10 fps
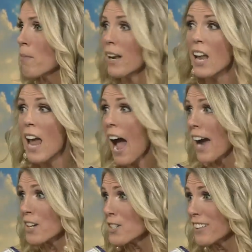But
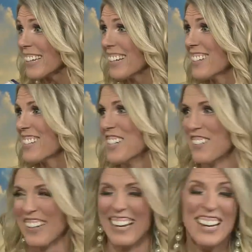actually,
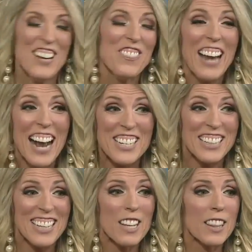
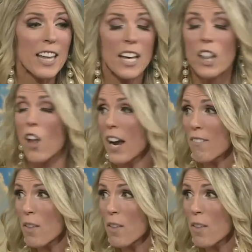a lot of